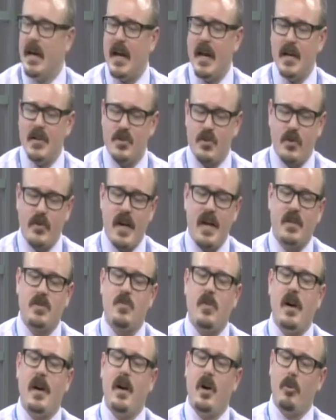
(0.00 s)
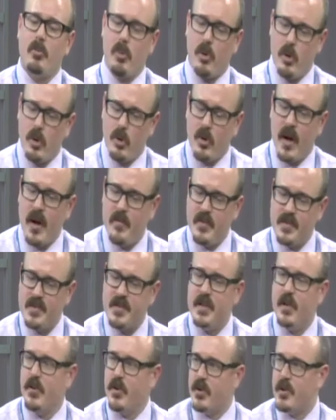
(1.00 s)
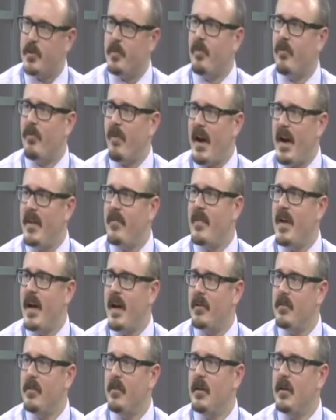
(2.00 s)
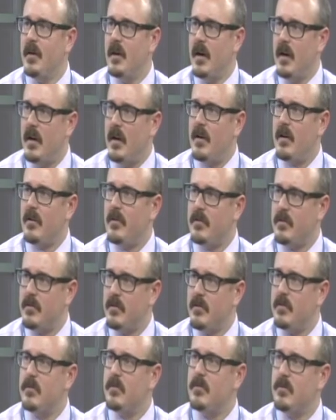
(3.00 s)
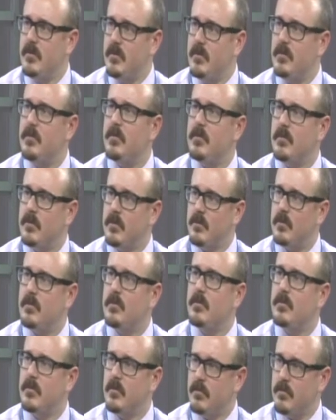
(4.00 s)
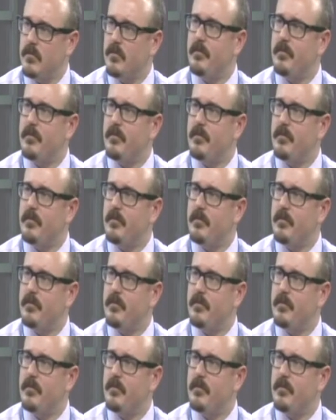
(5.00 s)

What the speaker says: And so that's why our program is here, to provide that Oh, yes, most definitely.